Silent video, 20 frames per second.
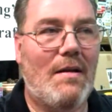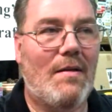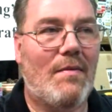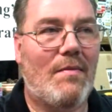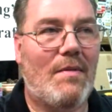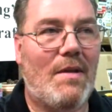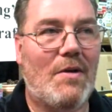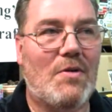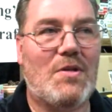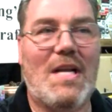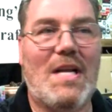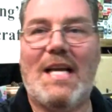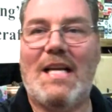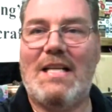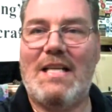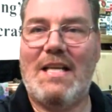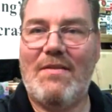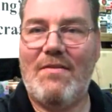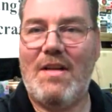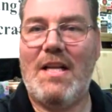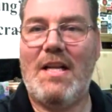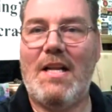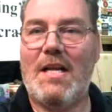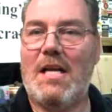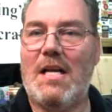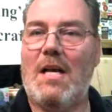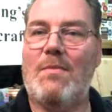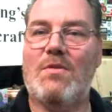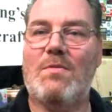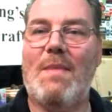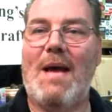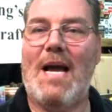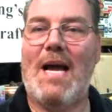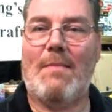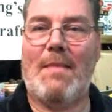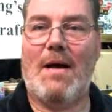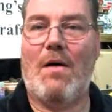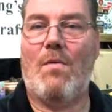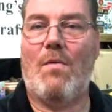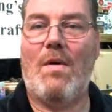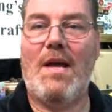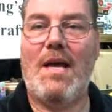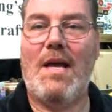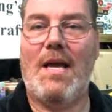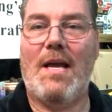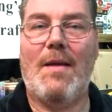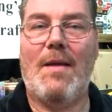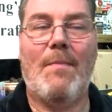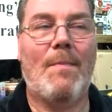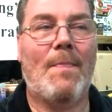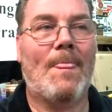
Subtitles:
there's negativity that comes back my way.